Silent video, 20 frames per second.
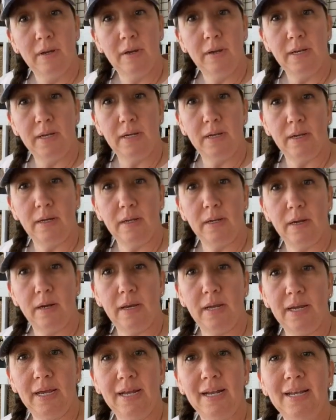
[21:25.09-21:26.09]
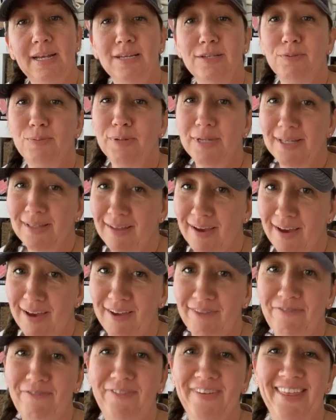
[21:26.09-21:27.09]
Ay, ay, ay. It is real
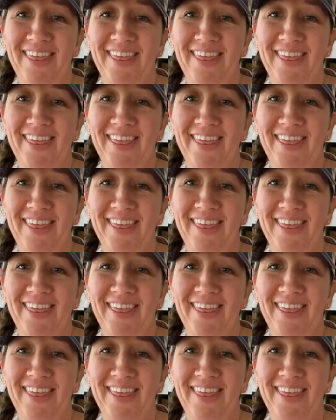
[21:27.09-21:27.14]
life.